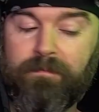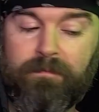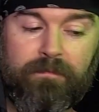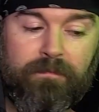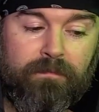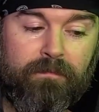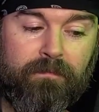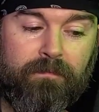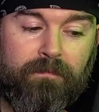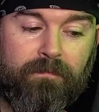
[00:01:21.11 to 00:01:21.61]

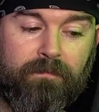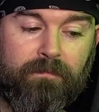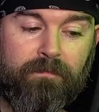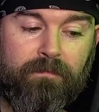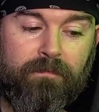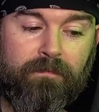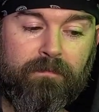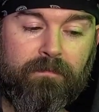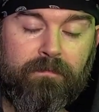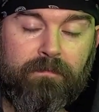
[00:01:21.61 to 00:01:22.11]

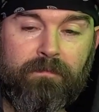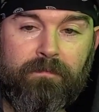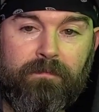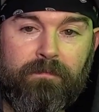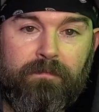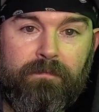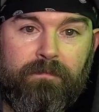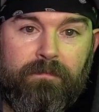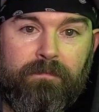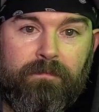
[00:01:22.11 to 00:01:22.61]

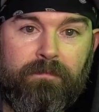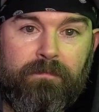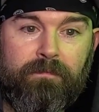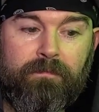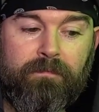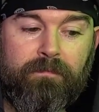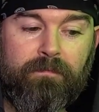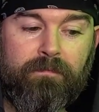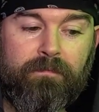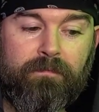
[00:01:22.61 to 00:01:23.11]

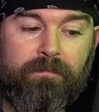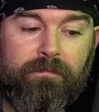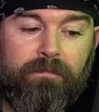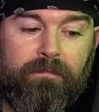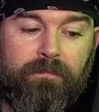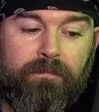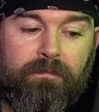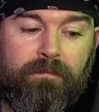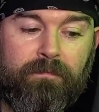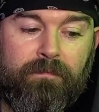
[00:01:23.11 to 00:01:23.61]

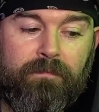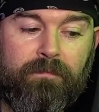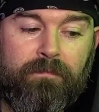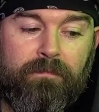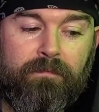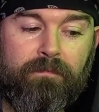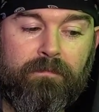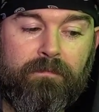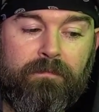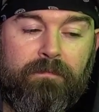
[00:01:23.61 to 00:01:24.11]

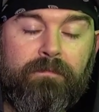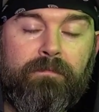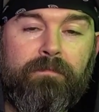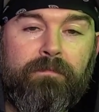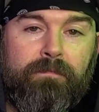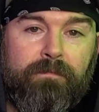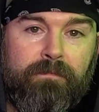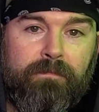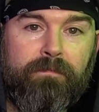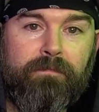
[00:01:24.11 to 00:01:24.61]

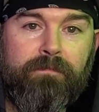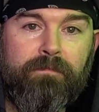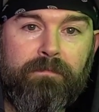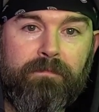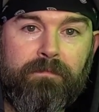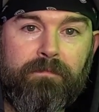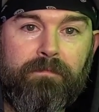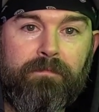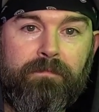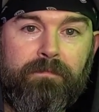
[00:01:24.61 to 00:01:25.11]

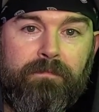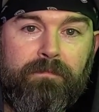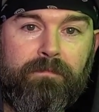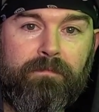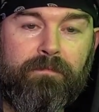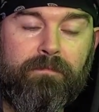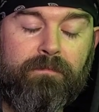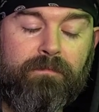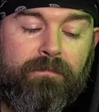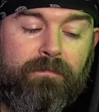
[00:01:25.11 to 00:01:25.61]

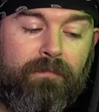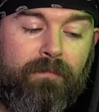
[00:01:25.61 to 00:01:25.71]
This person isn't speaking.